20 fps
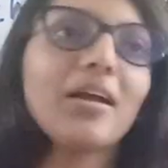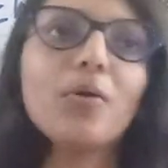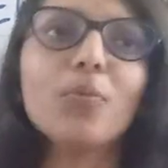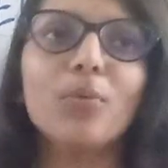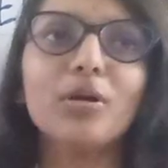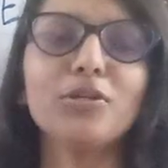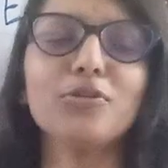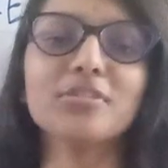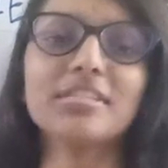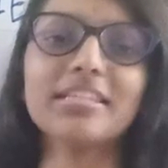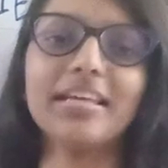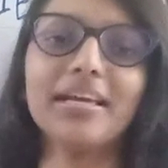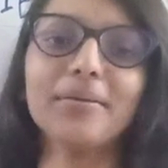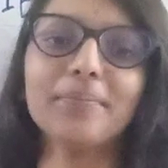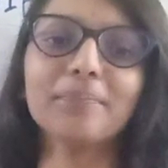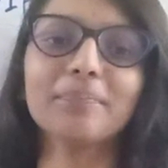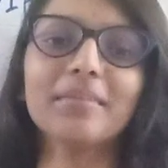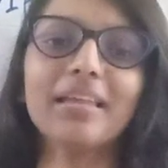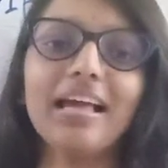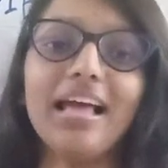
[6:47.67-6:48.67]
what to
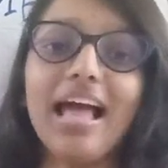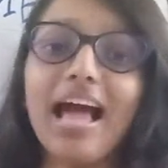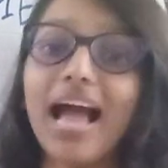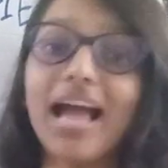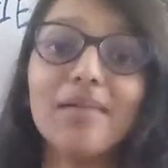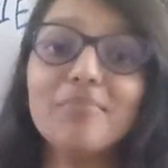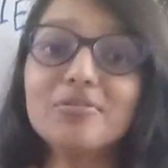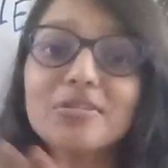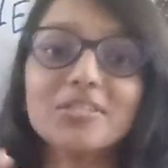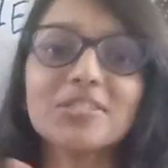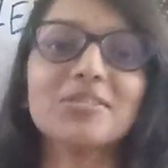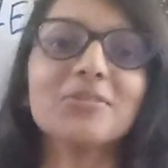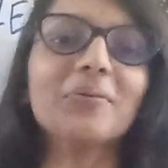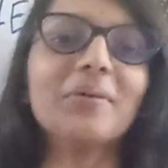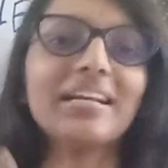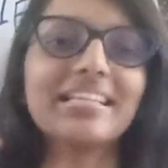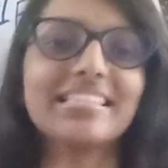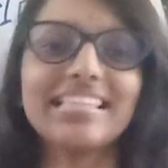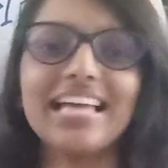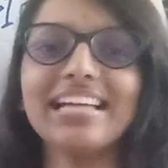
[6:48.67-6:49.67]
say? I'm just so
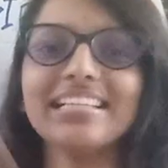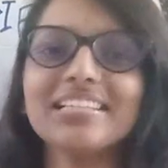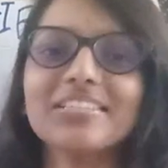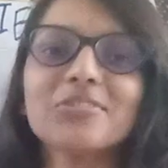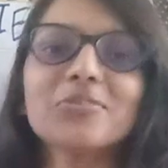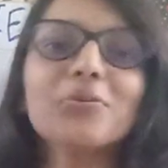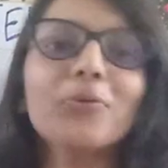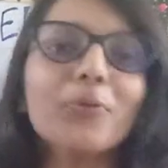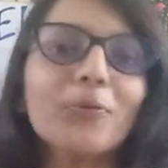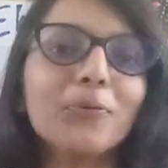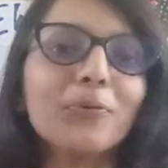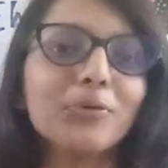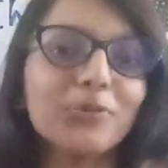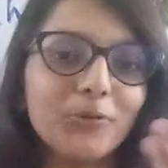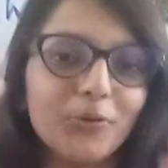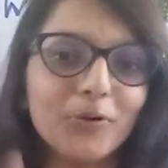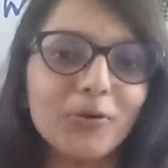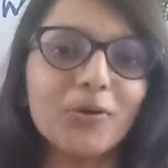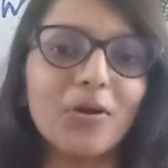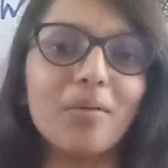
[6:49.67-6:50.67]
excited to know
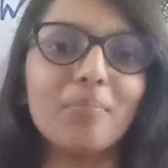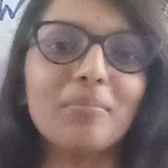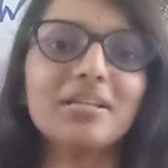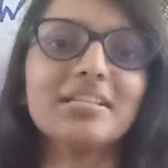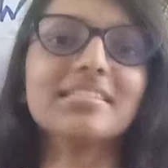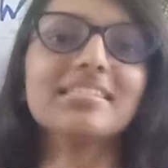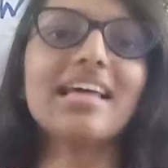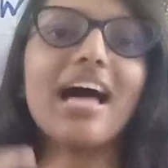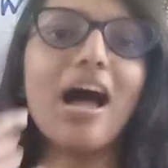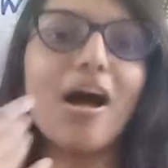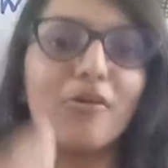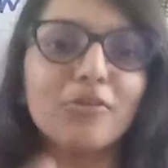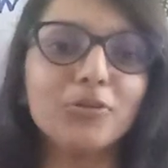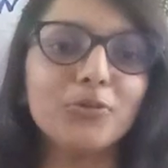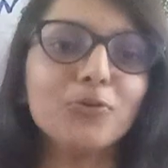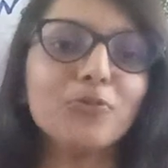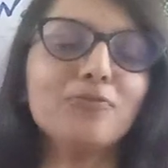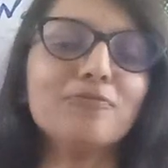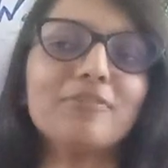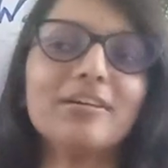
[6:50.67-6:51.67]
your comments, how
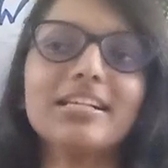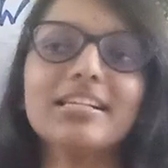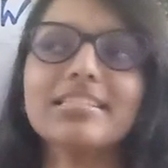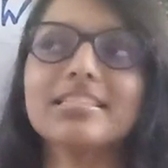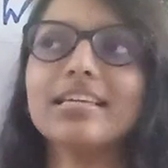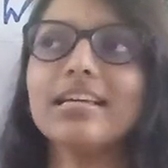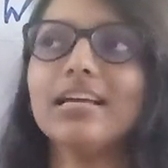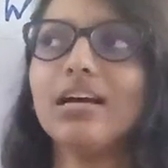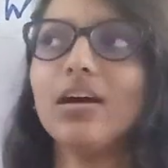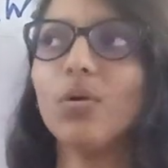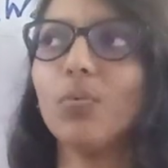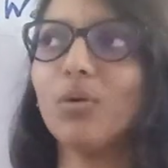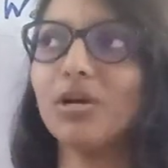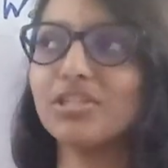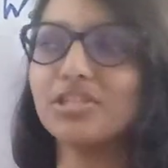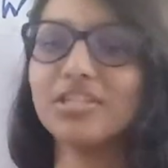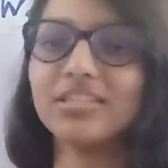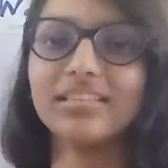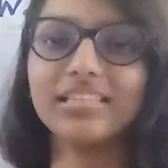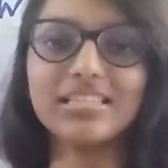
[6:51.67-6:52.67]
you felt
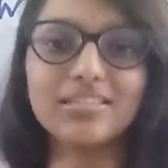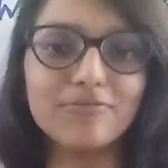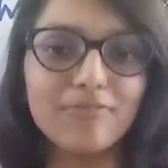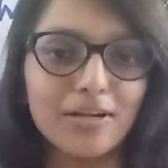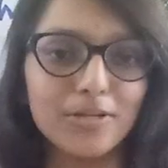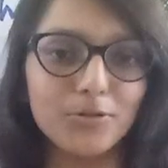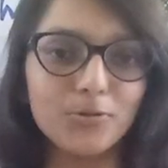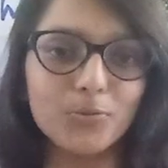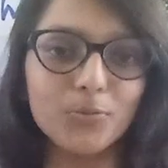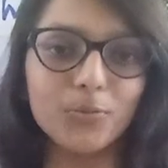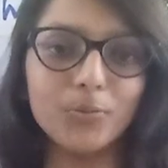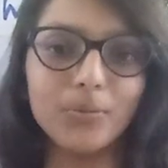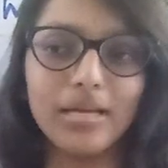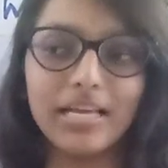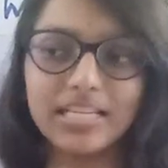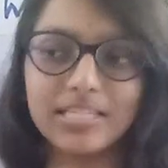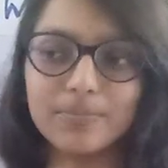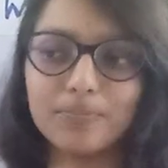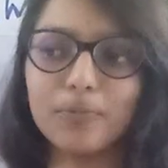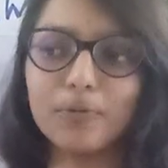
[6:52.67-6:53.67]
watching this Fun to
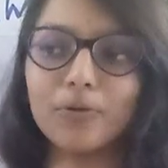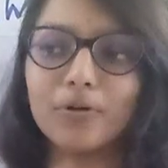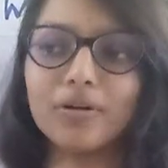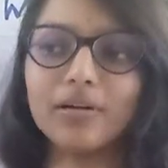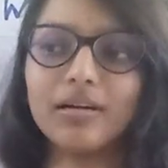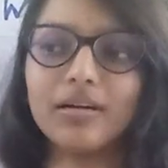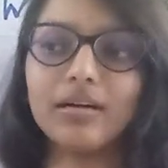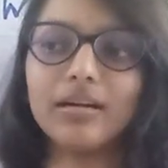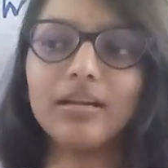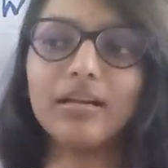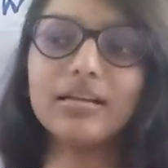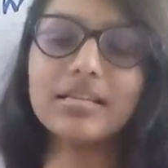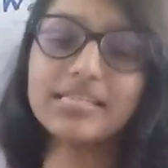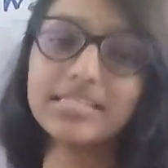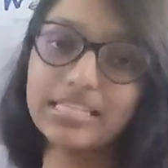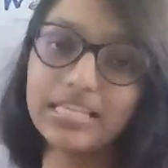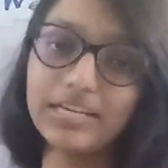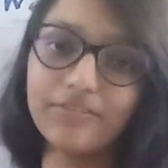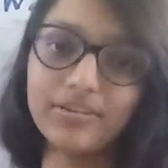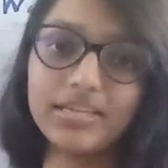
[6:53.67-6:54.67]
Explore
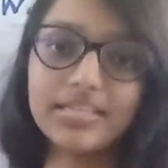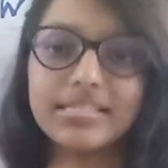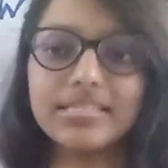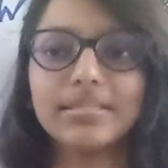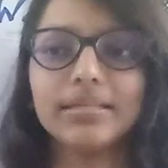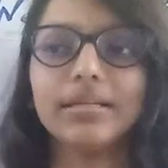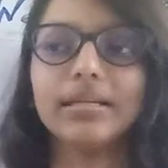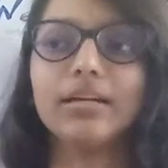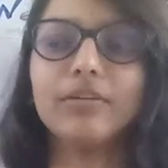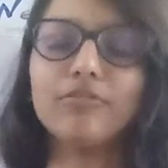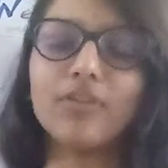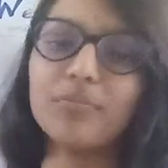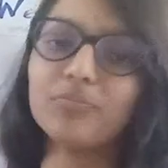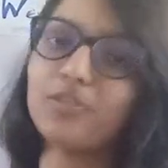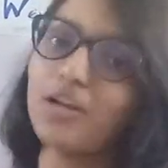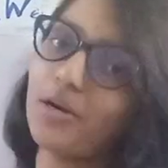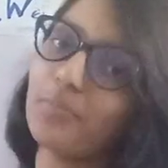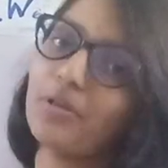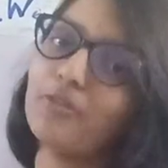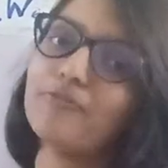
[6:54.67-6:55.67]
series from
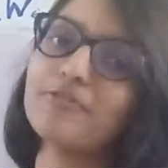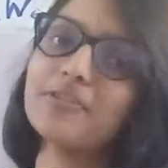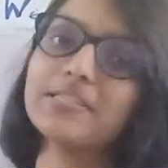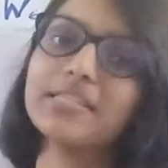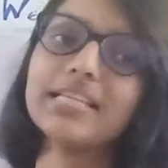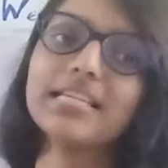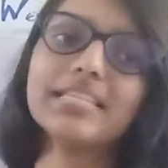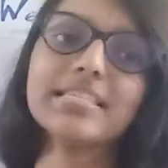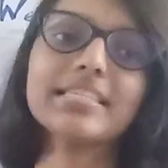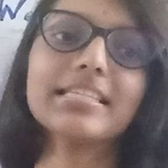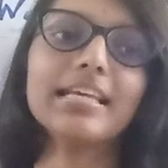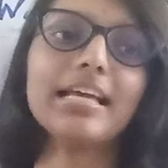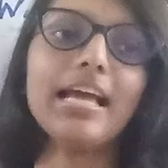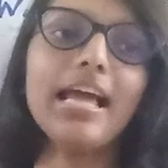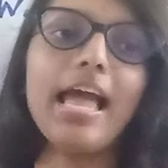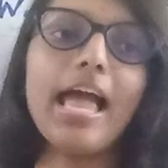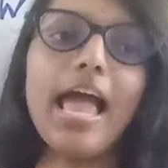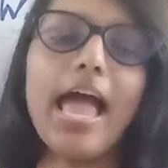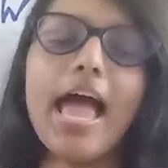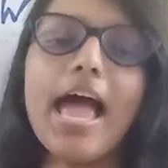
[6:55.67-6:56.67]
thermal physics.
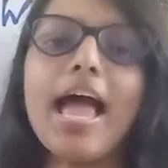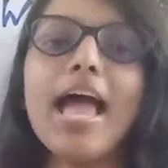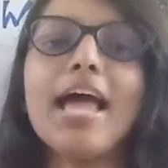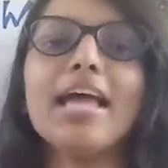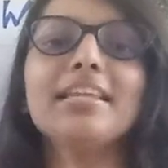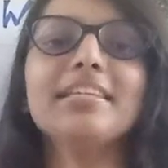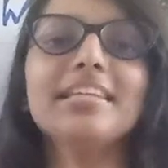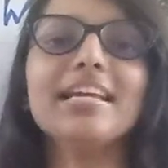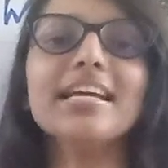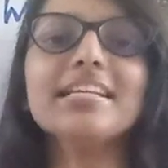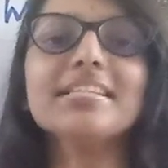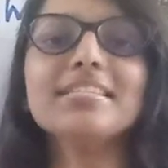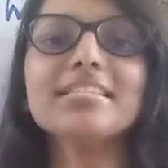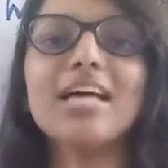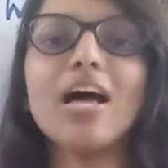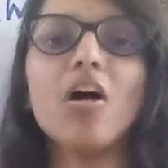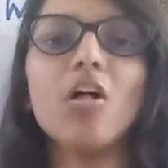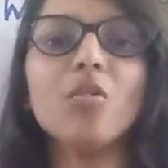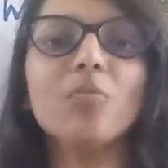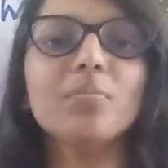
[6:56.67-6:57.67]
And yes,
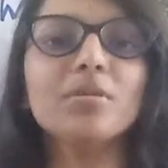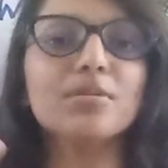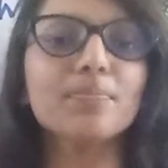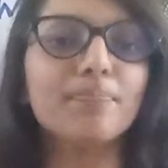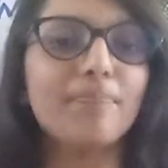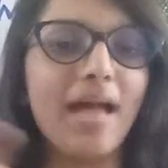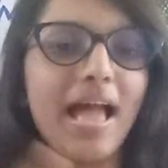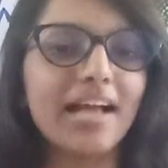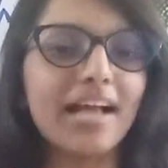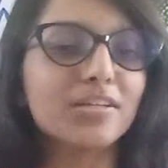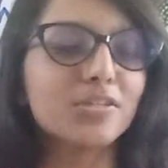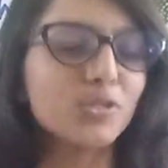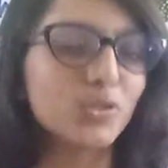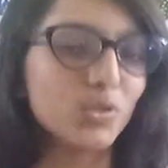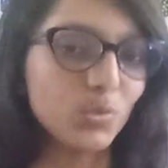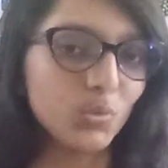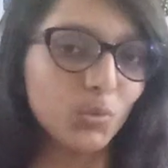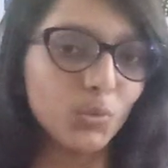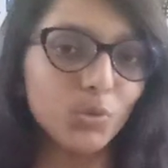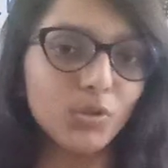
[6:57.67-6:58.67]
I'll be back
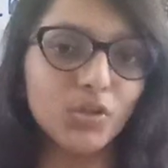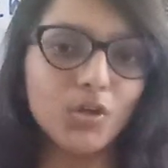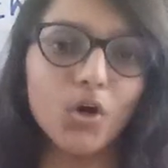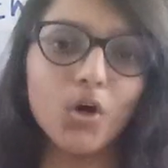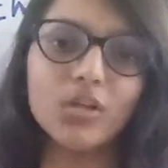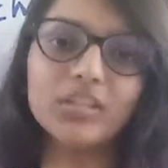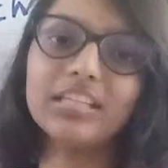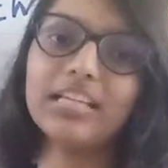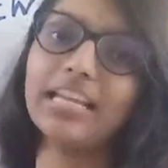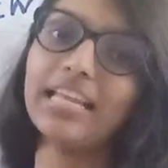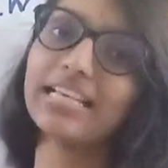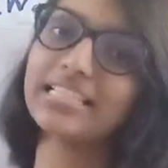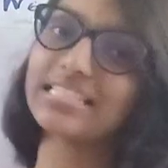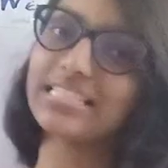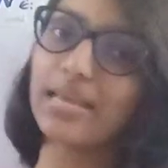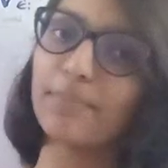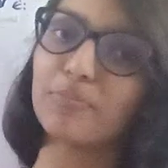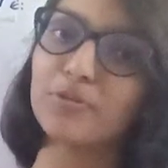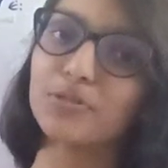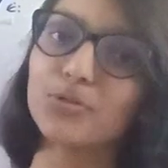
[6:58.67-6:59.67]
soon on the
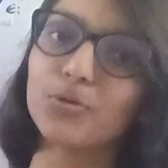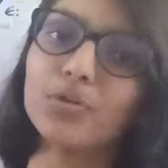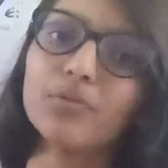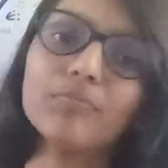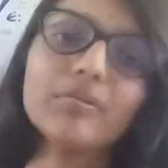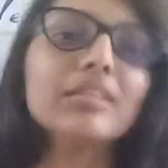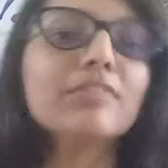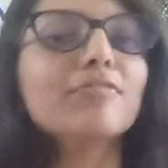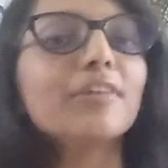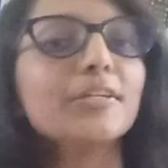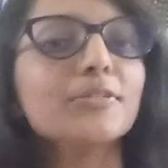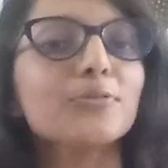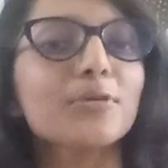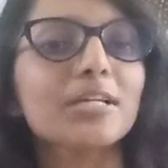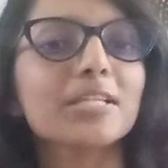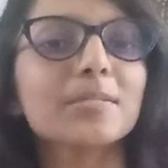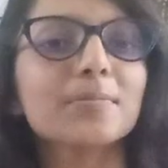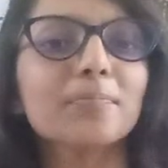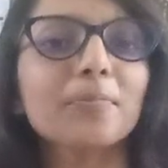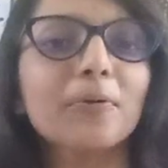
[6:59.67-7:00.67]
next episode with Fun to
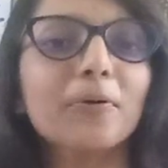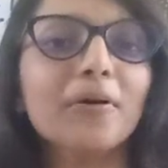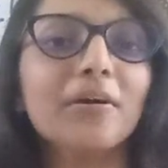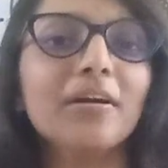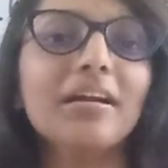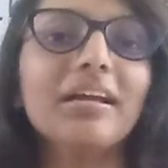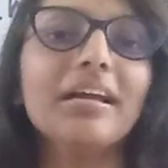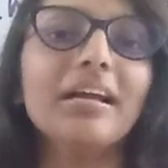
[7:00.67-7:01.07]
Explore.